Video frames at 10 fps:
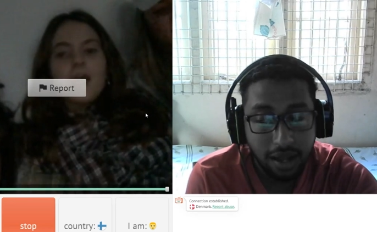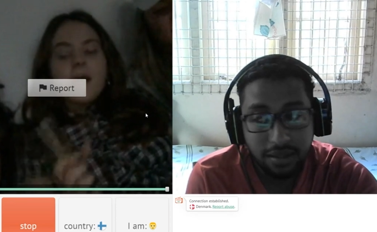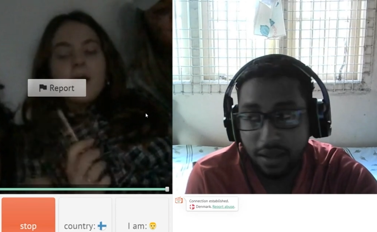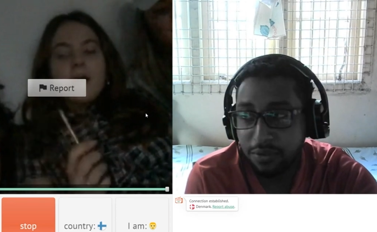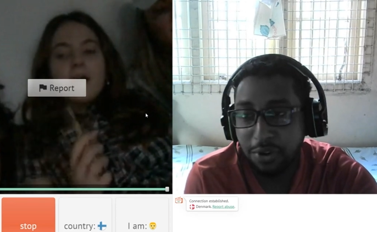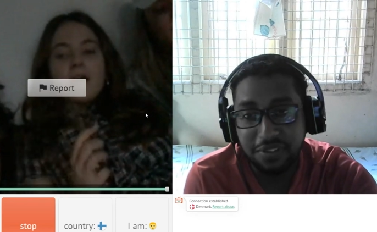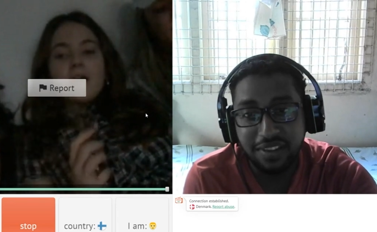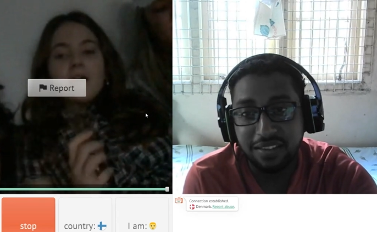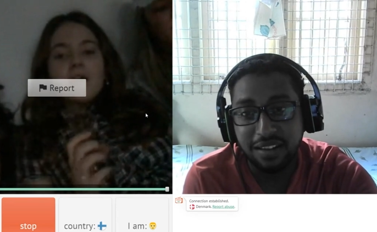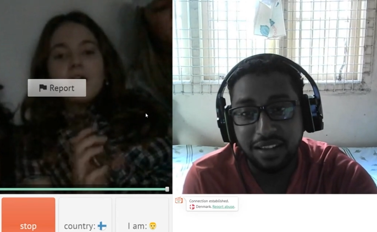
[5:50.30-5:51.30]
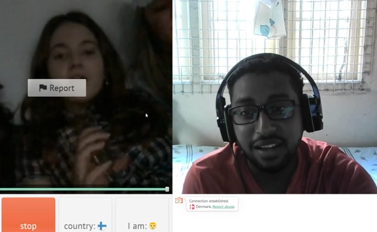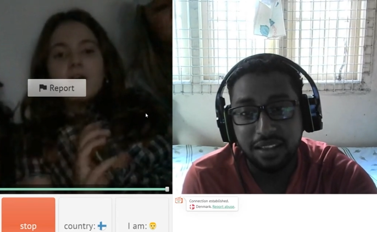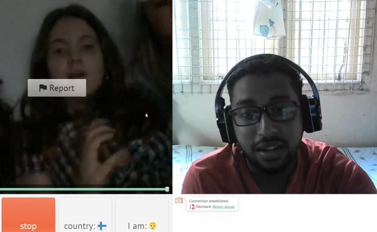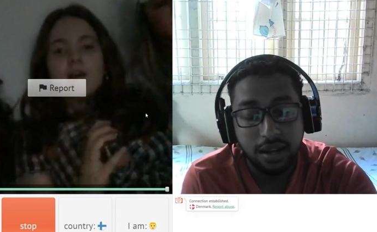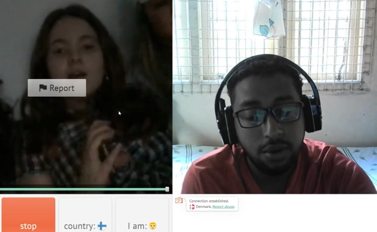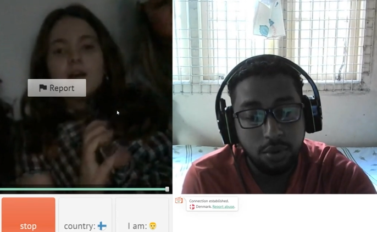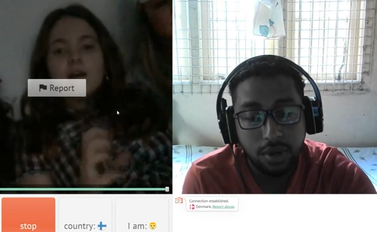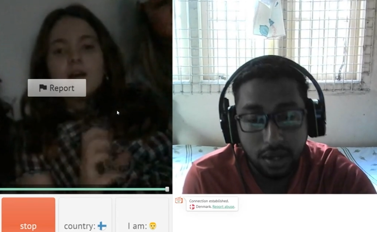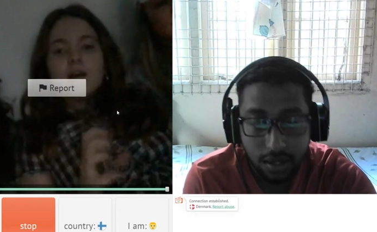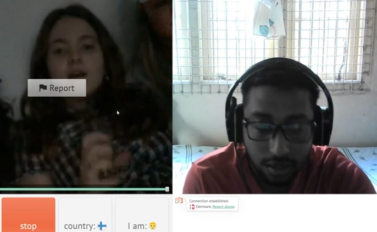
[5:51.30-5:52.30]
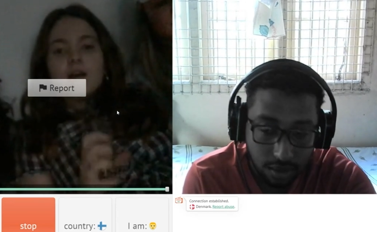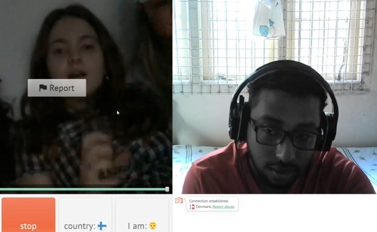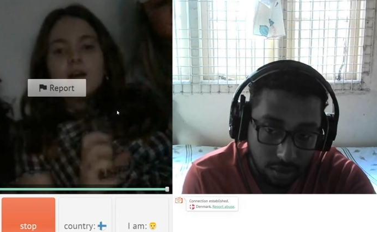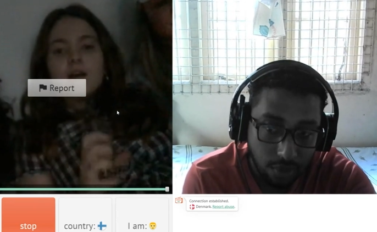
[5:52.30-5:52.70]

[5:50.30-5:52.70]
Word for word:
Speaker 1: Ah, there's no state in Kenya. Now you are